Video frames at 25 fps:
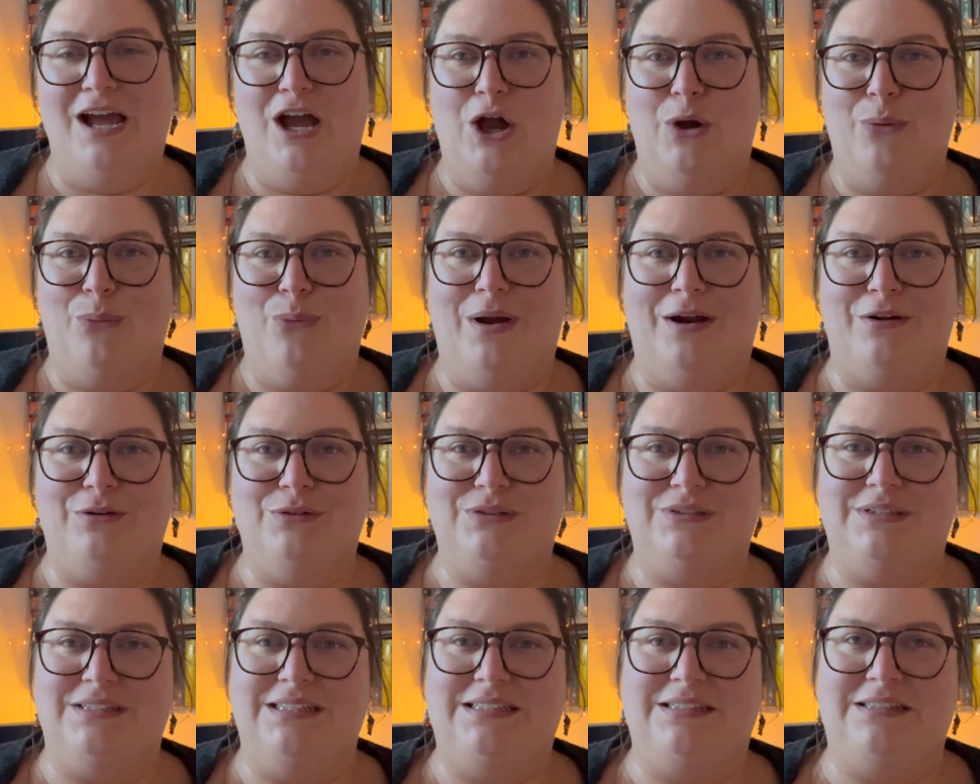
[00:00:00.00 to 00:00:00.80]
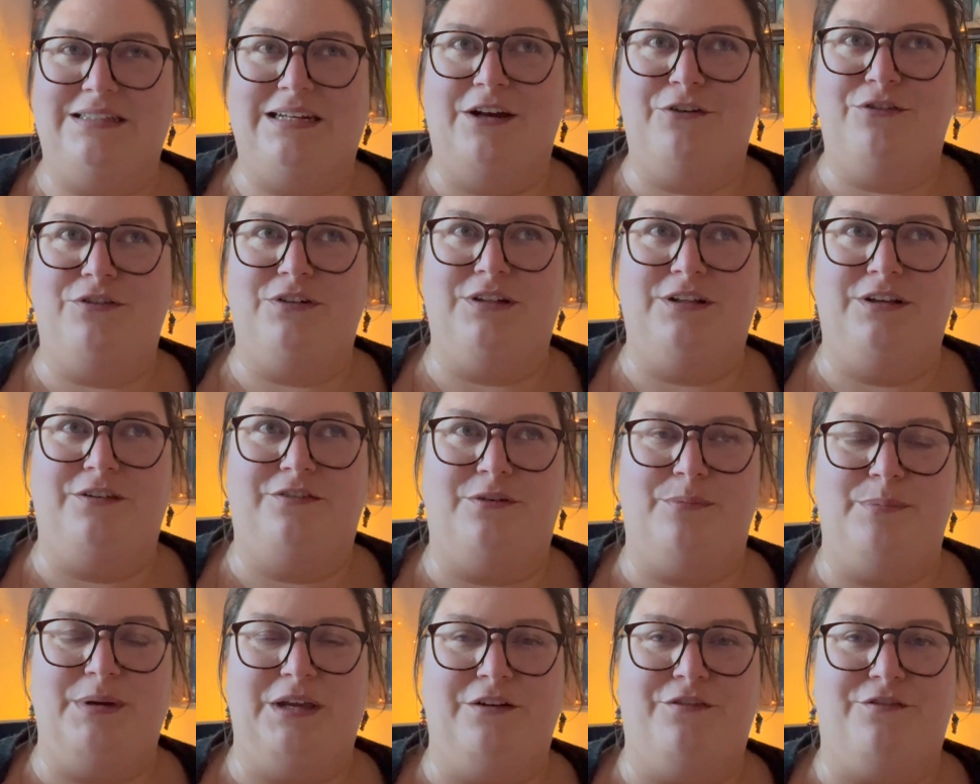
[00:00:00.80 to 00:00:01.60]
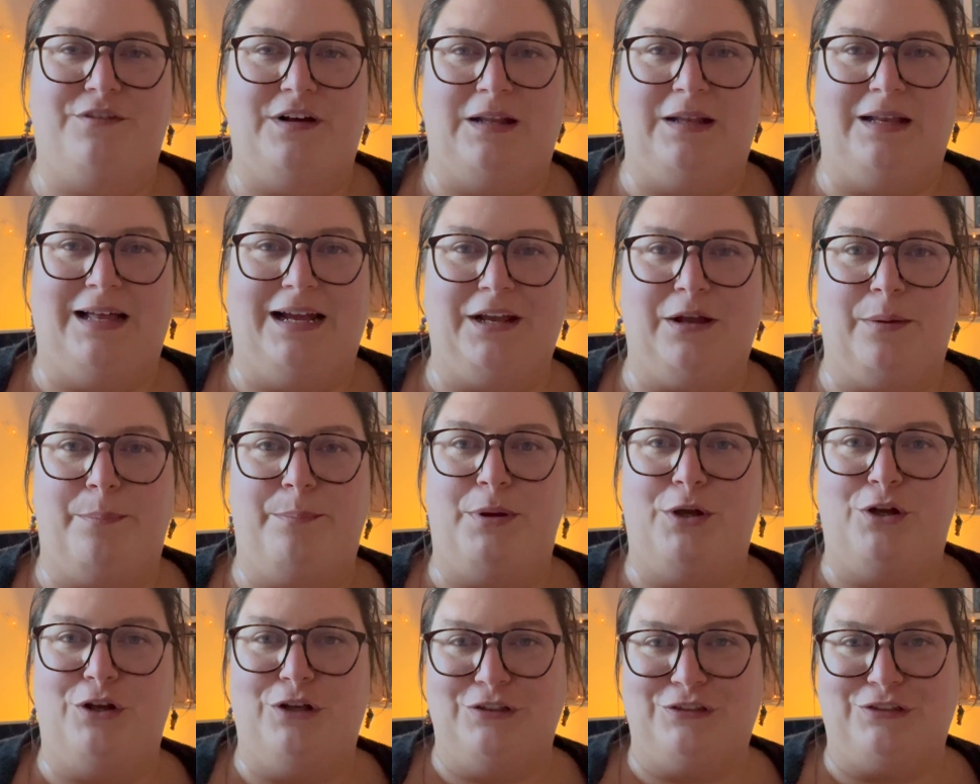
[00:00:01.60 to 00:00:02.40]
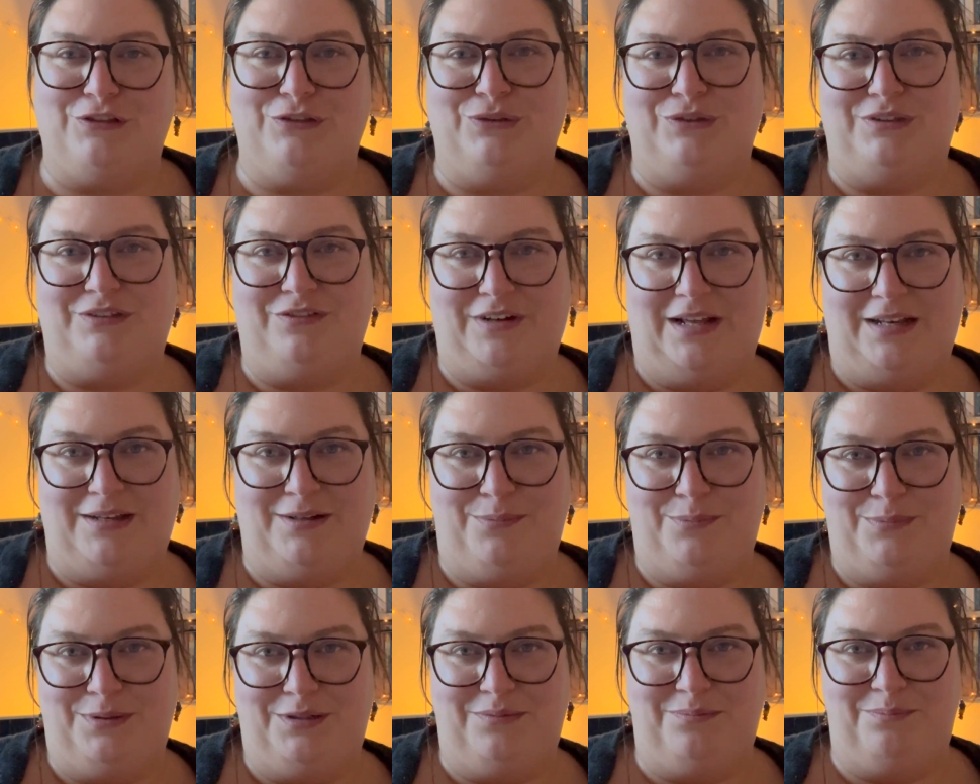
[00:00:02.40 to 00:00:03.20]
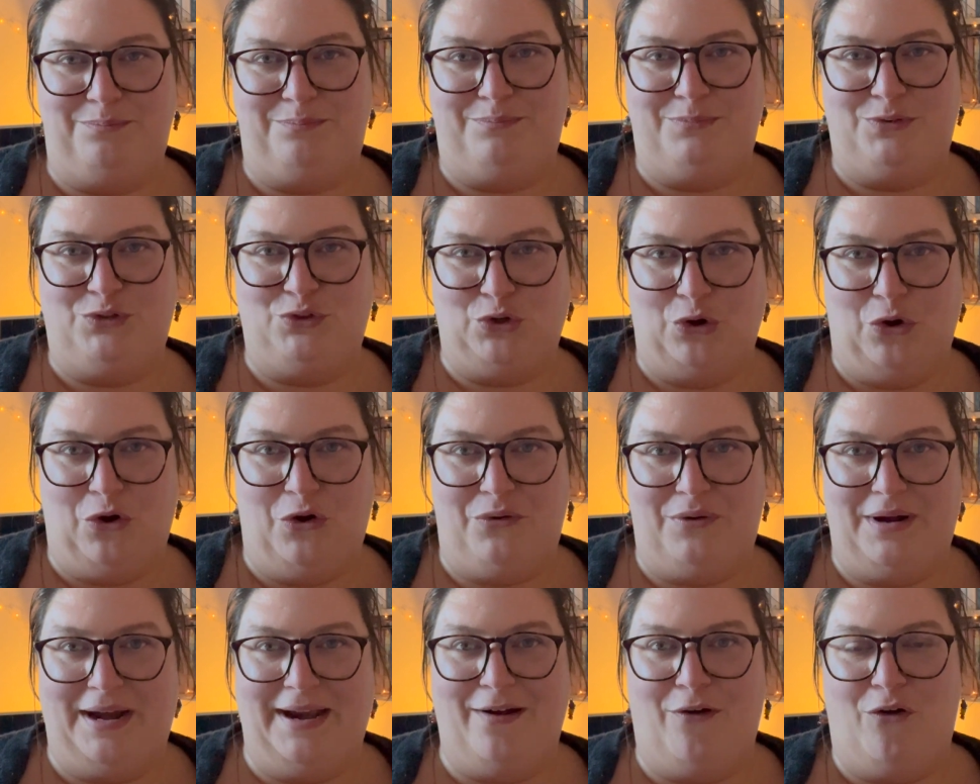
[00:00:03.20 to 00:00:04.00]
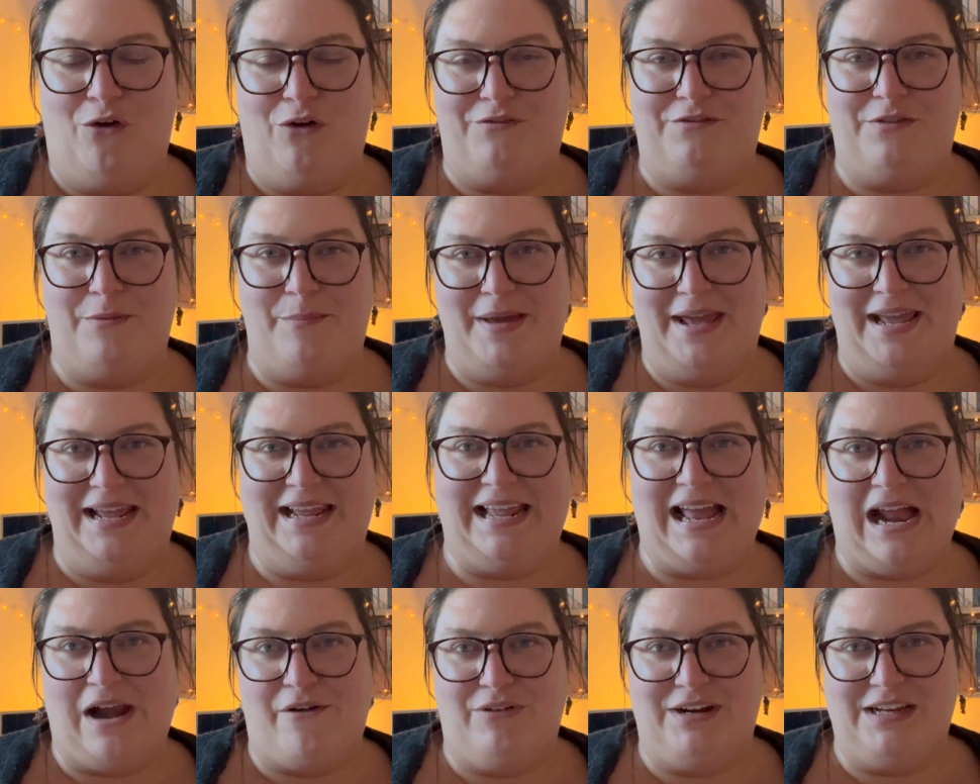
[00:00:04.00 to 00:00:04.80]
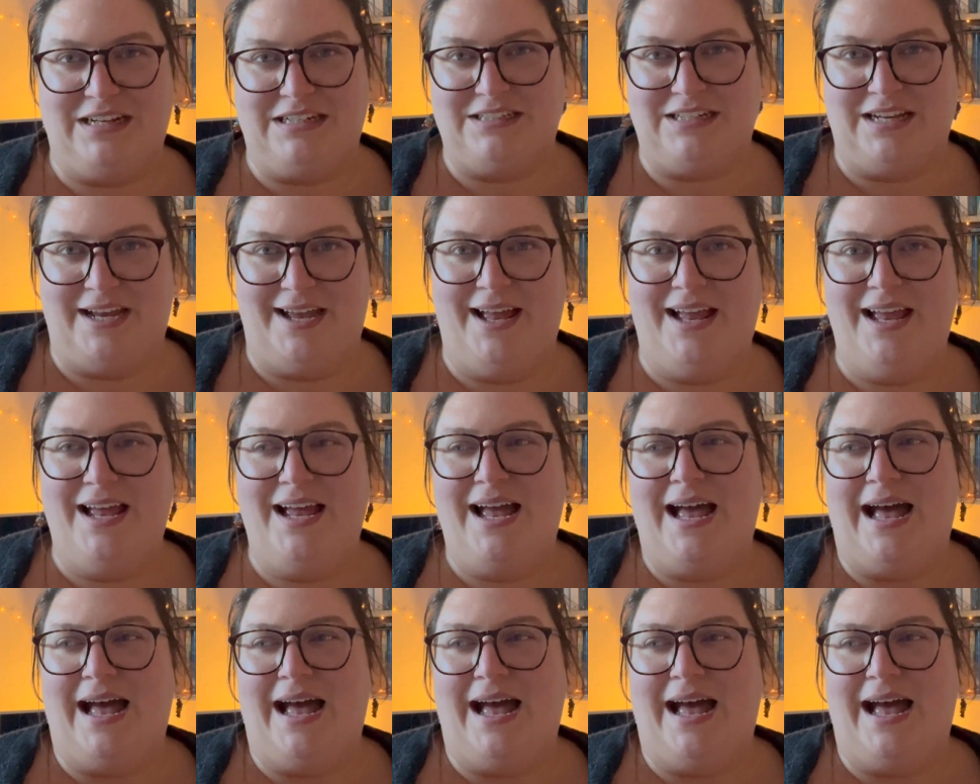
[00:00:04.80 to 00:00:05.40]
Whereas this definitely for me felt like a personal development story of the main character